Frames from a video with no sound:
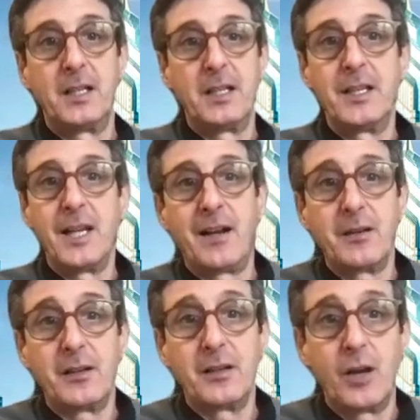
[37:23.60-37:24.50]
not
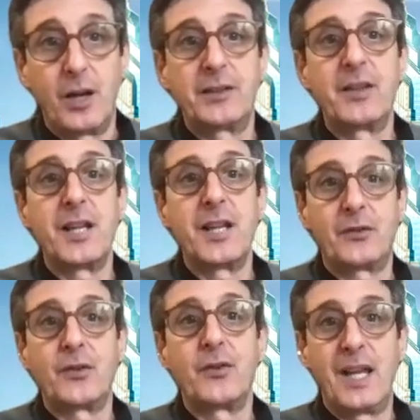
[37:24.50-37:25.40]
gone to the
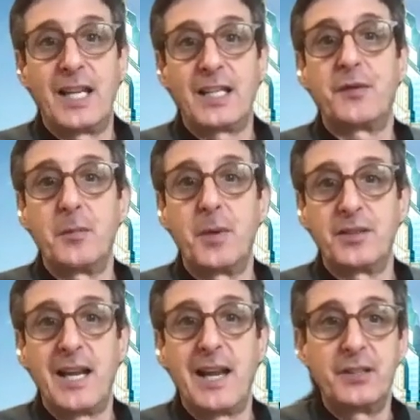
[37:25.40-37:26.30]
doctor in the last few
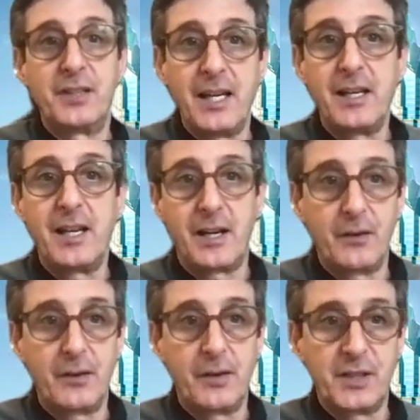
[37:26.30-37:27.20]
months, haven't taken care
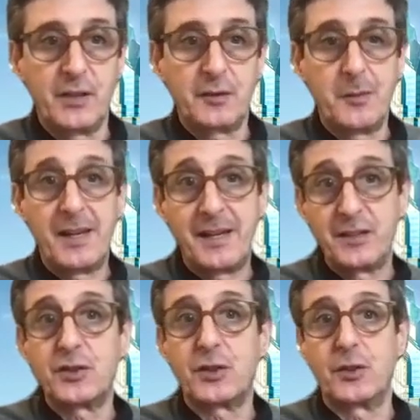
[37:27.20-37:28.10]
of themselves. Are they
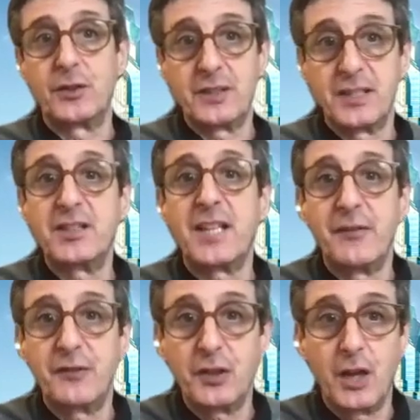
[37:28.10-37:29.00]
concerned? Is it safe
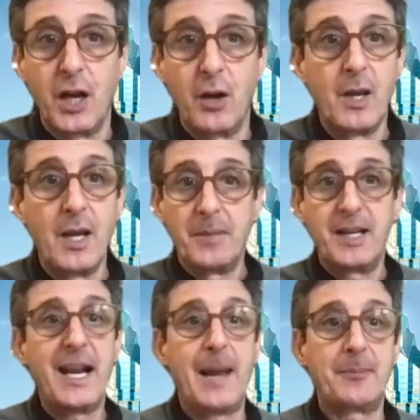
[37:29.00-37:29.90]
to go? But
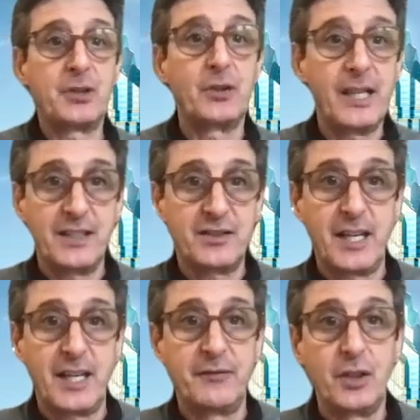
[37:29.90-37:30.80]
it absolutely is
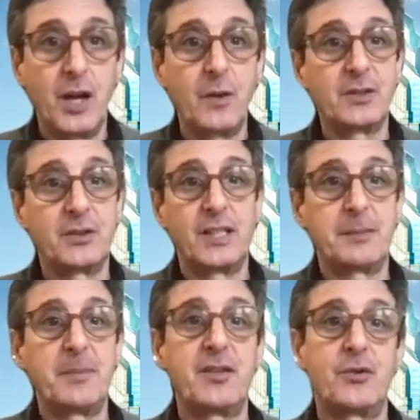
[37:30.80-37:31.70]
safe to go. And so let's
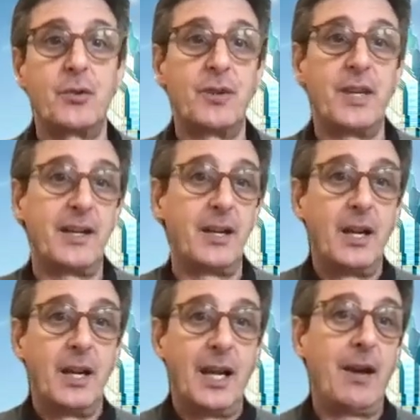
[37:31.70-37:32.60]
make sure that
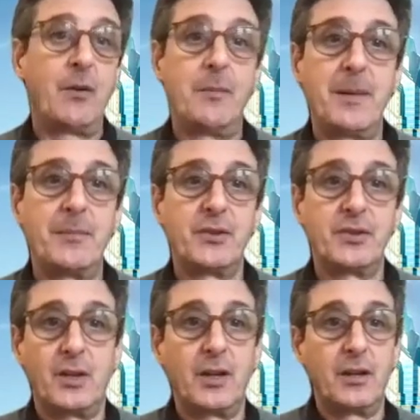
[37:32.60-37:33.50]
our members
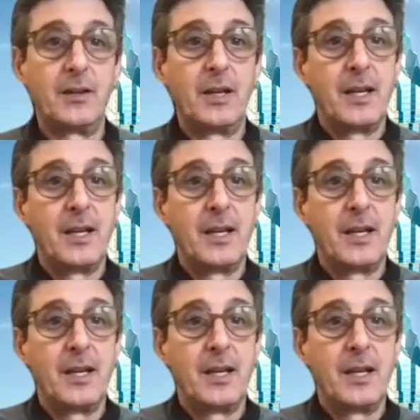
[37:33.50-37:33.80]
are